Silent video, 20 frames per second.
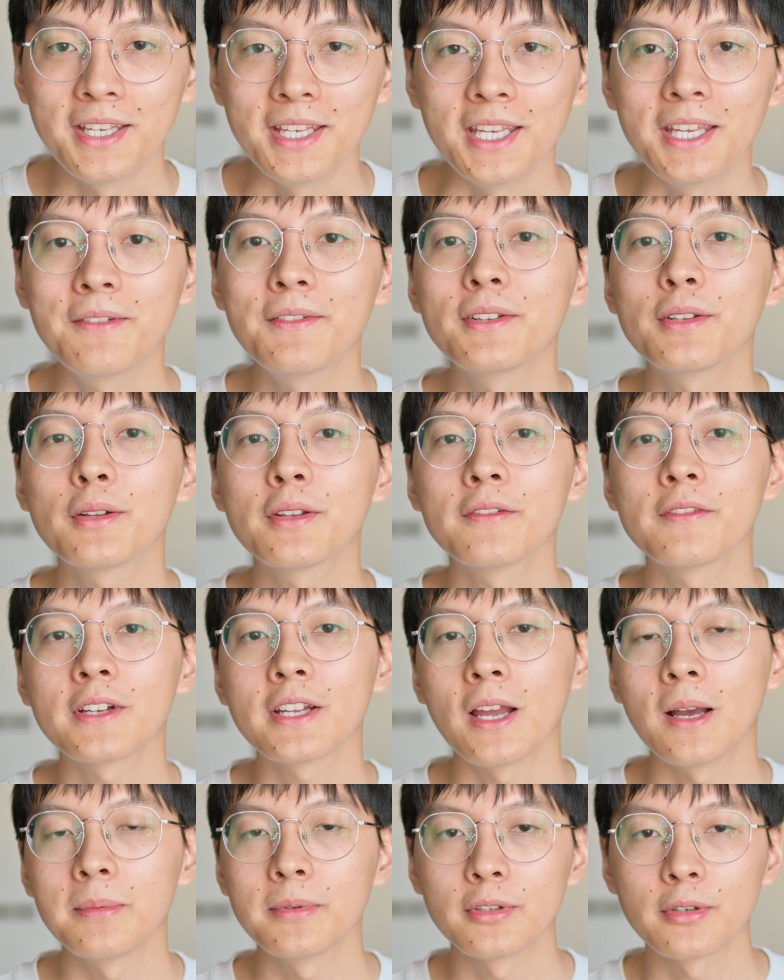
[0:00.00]
Even though the
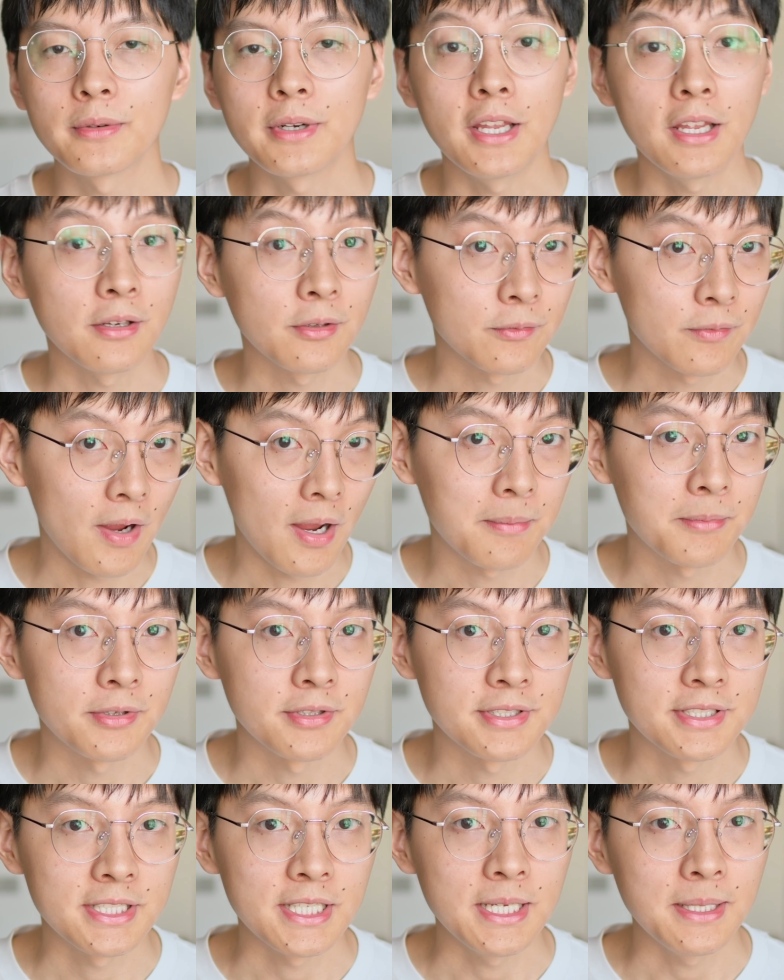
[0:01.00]
vocabulary and
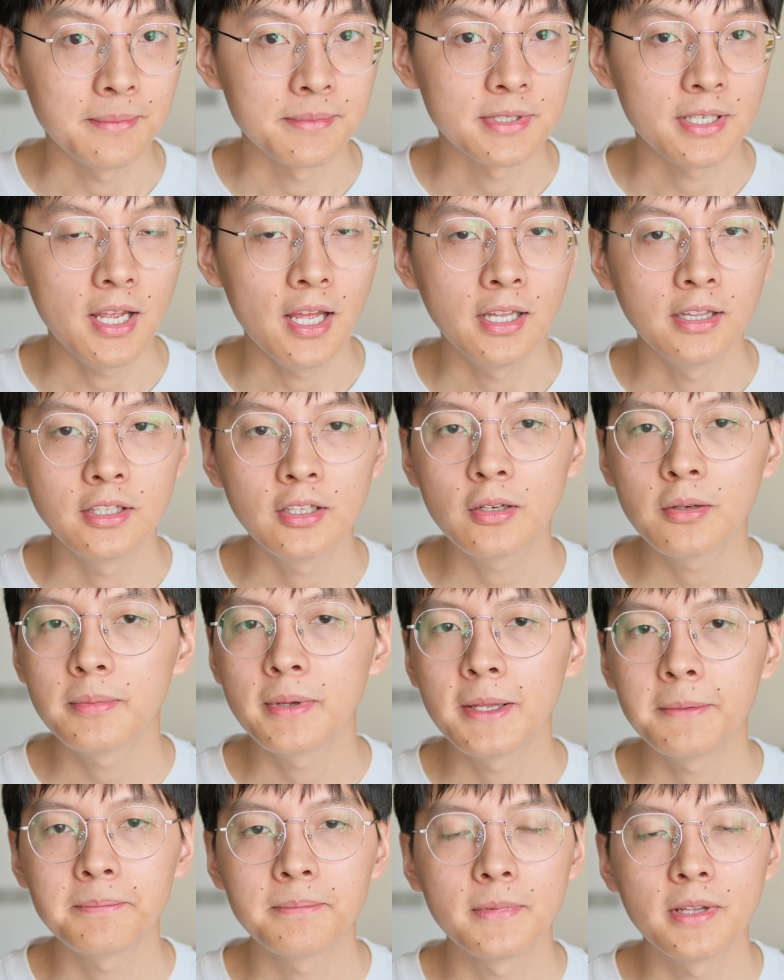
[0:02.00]
grammar seemed a little
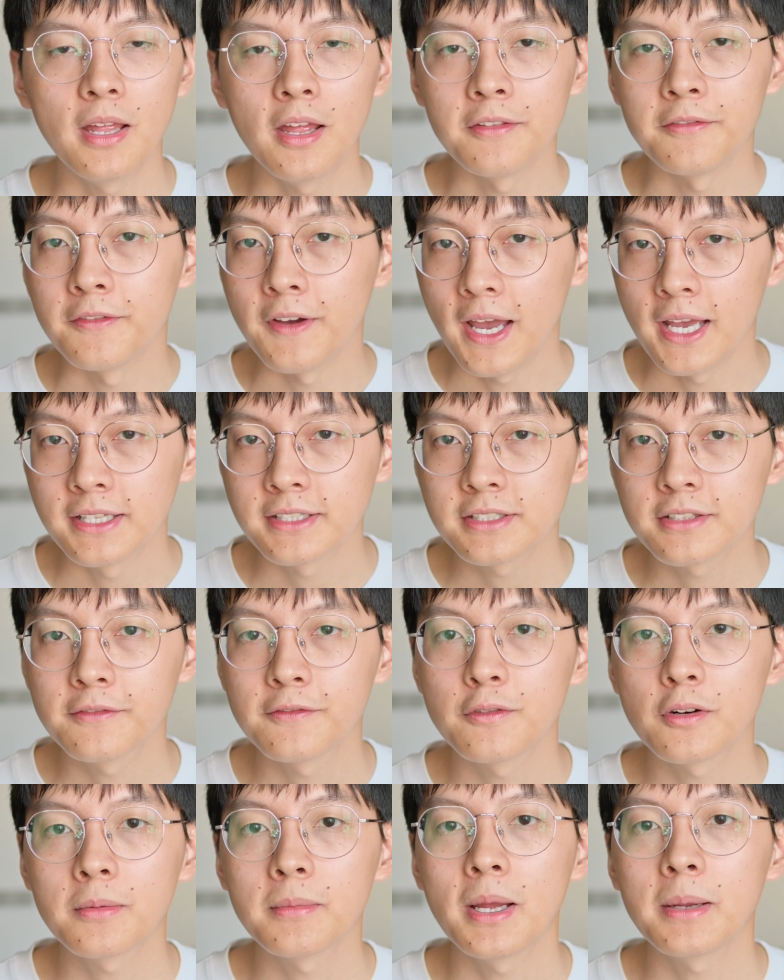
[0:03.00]
bit advanced
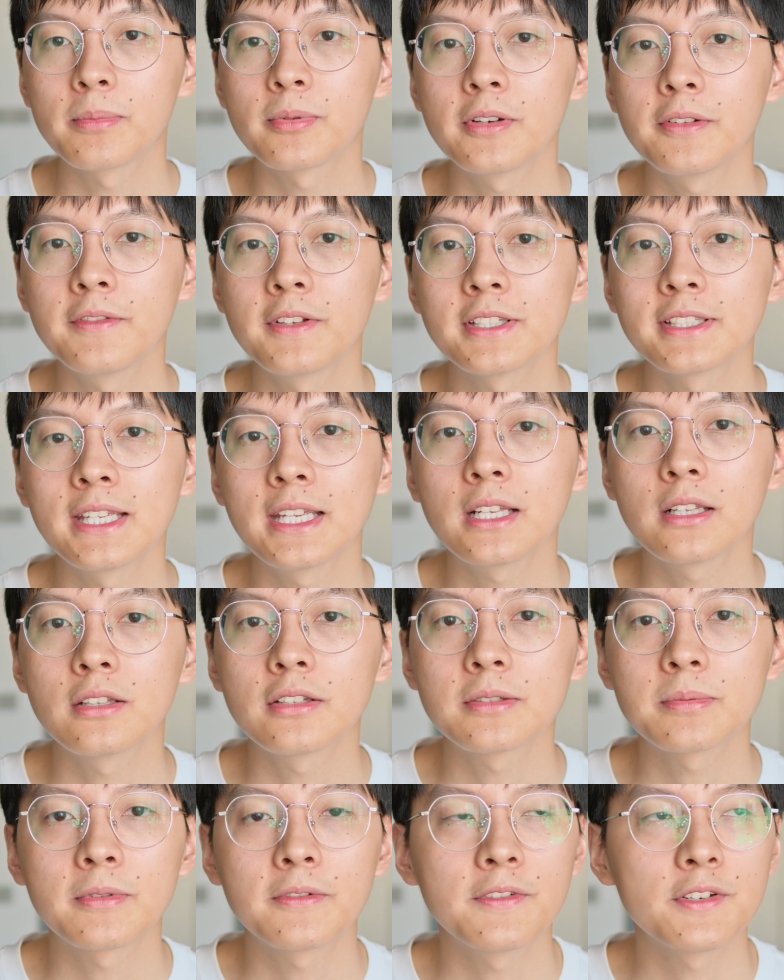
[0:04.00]
for my previous
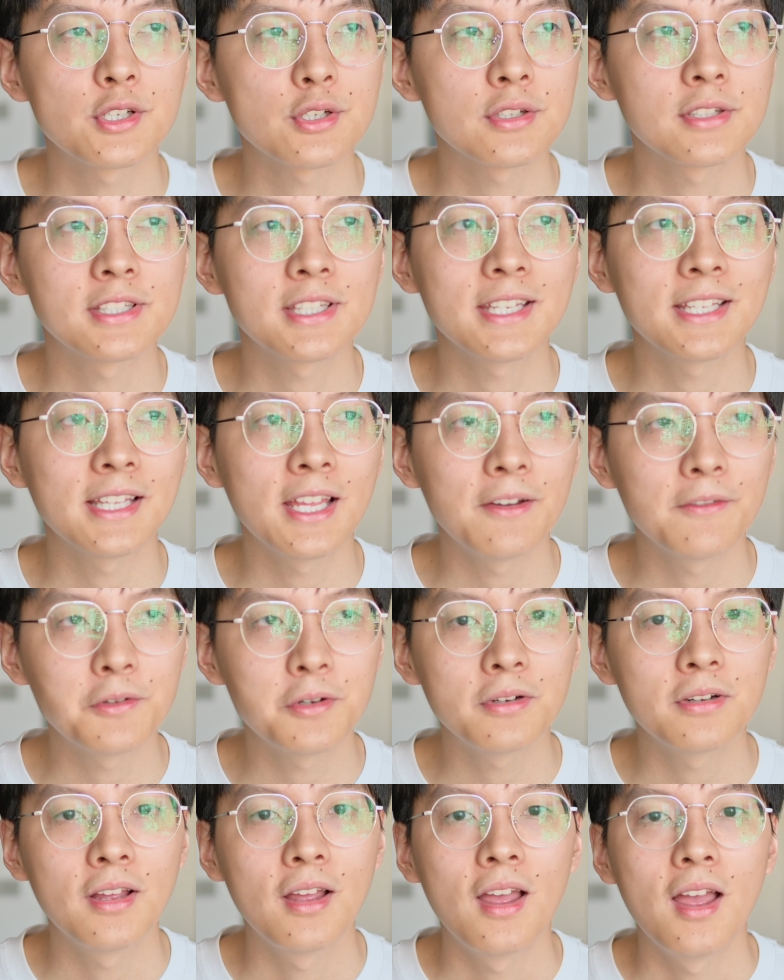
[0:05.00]
English proficiency
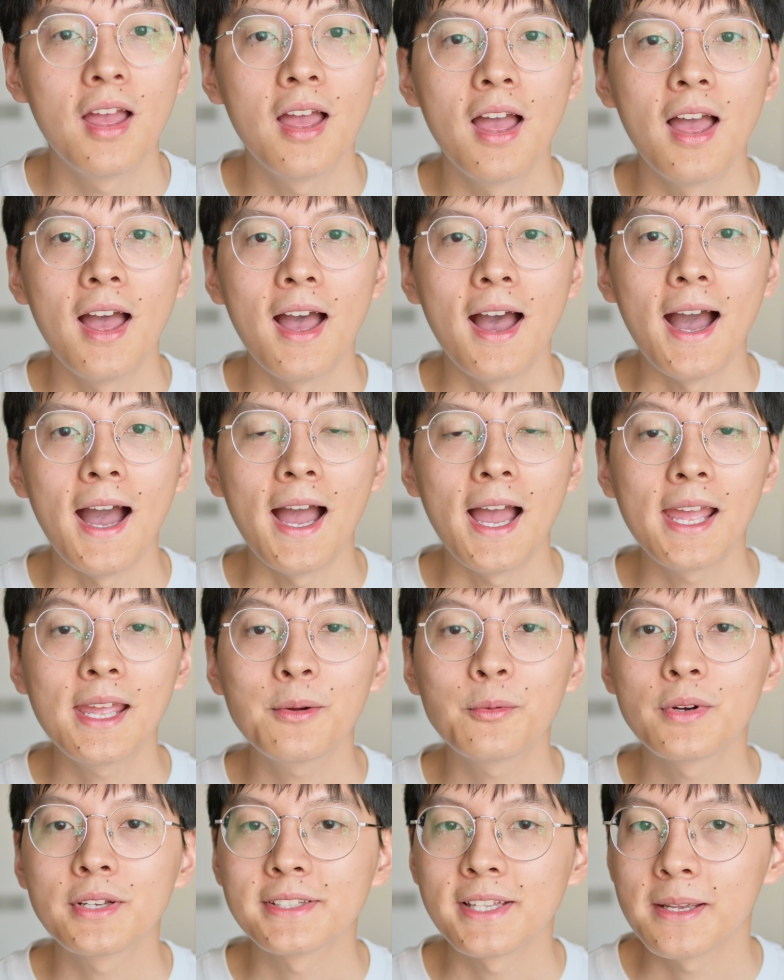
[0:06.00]
level, I
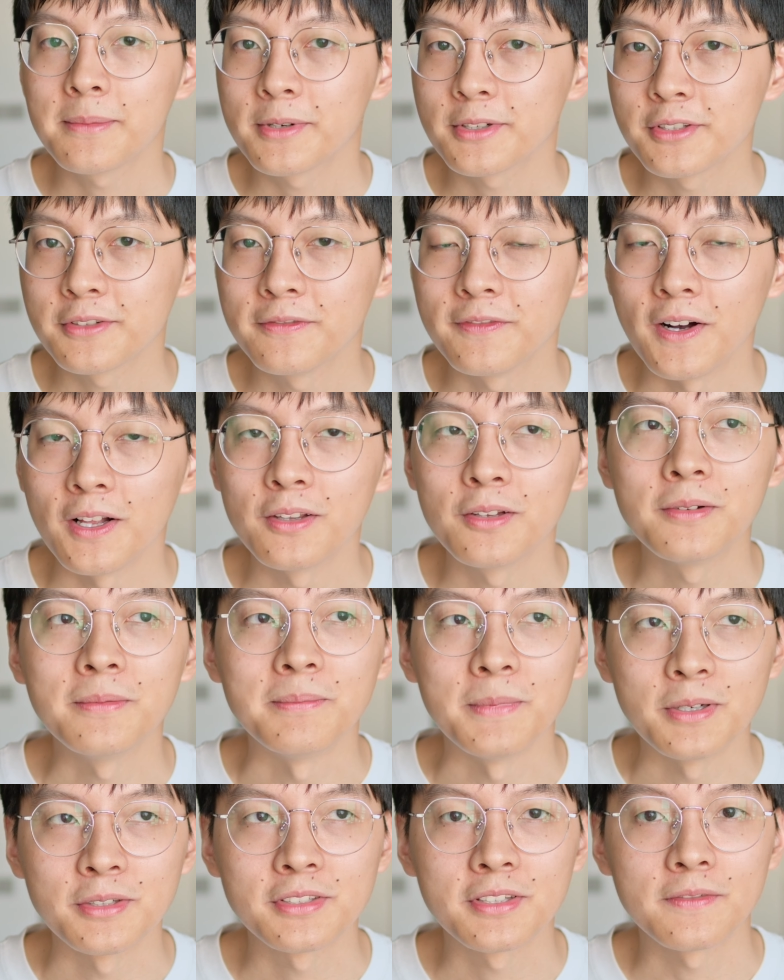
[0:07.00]
was able to follow
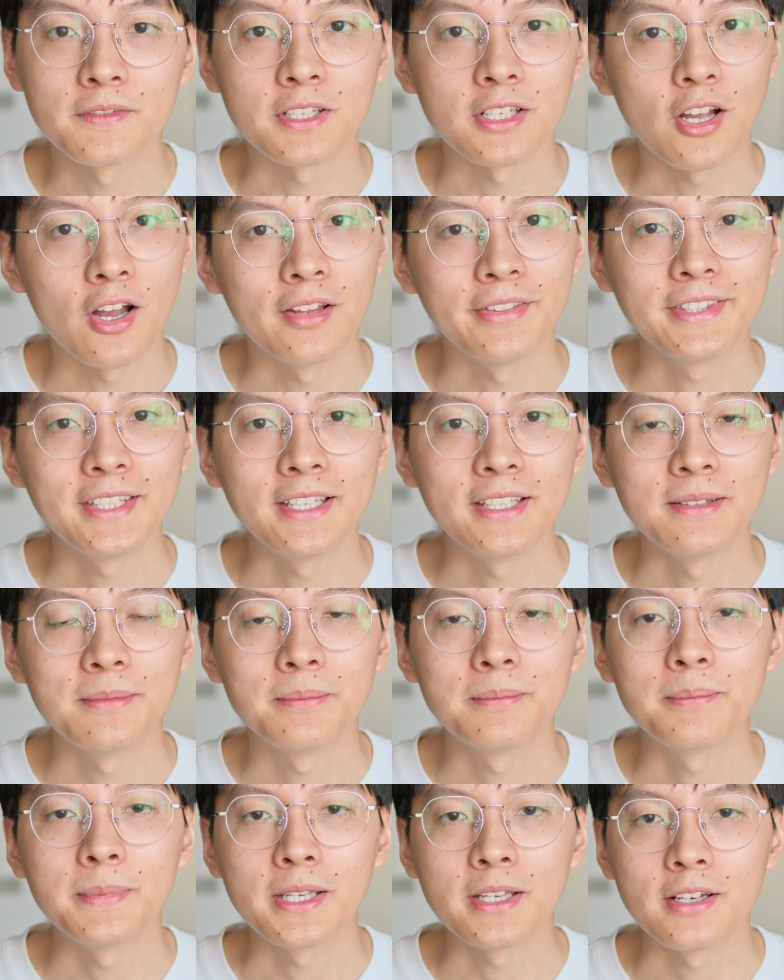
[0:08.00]
most of the content
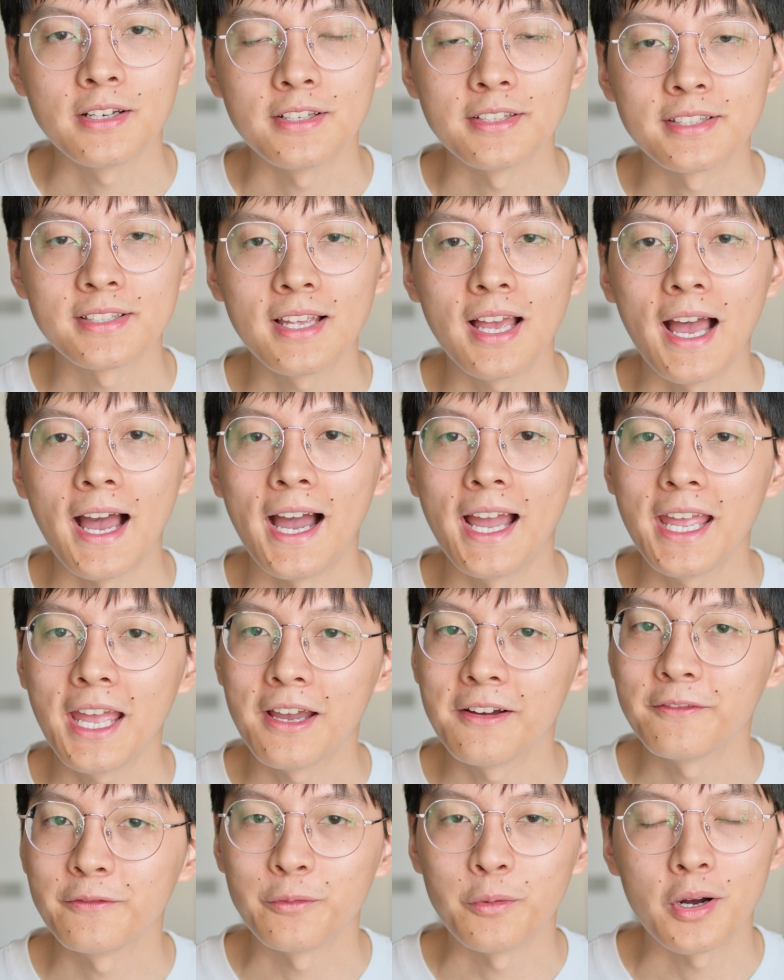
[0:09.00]
because I
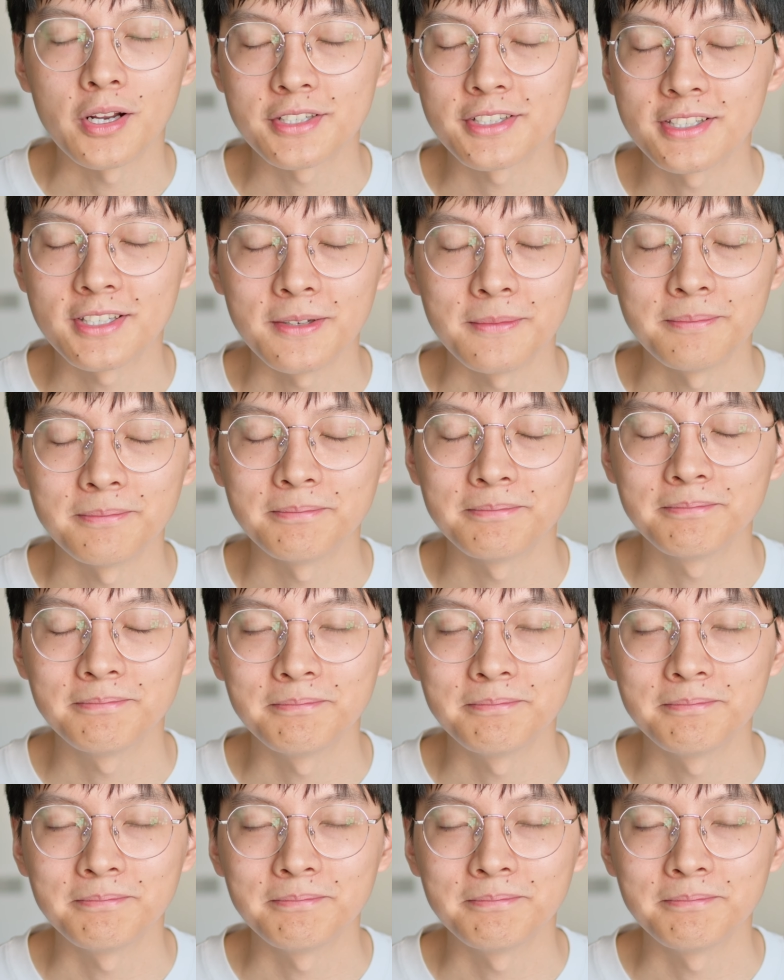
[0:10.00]
have watched them